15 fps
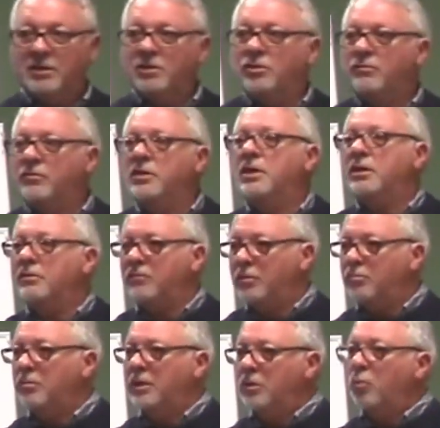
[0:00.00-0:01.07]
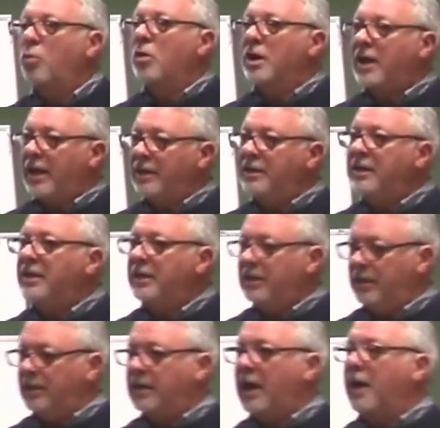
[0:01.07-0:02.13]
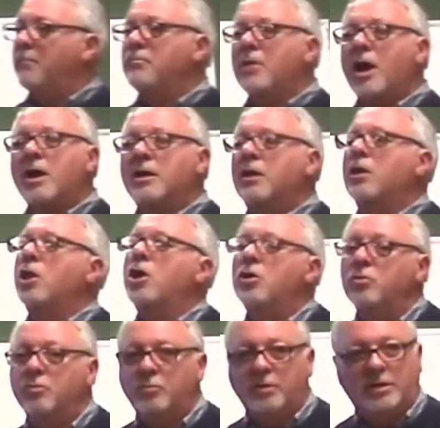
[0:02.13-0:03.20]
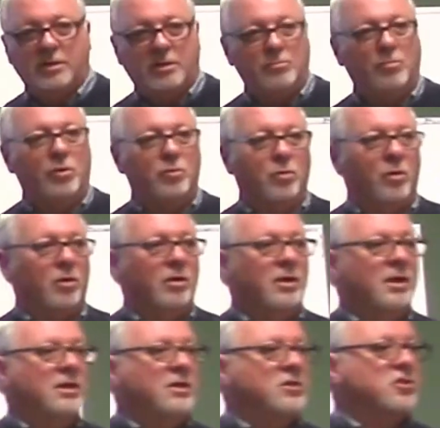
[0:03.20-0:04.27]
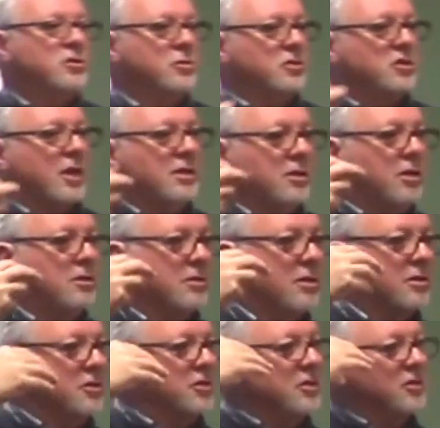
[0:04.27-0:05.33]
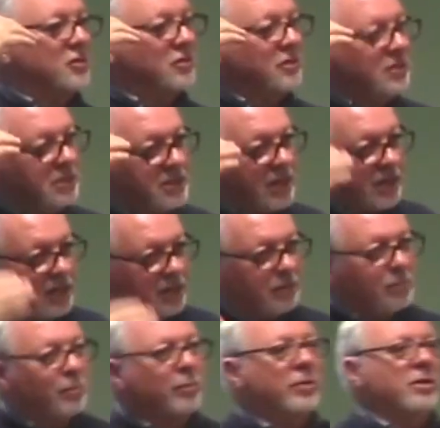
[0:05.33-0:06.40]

You've given me what I need. I'm not alone anymore. So, it's, you know, there's this deep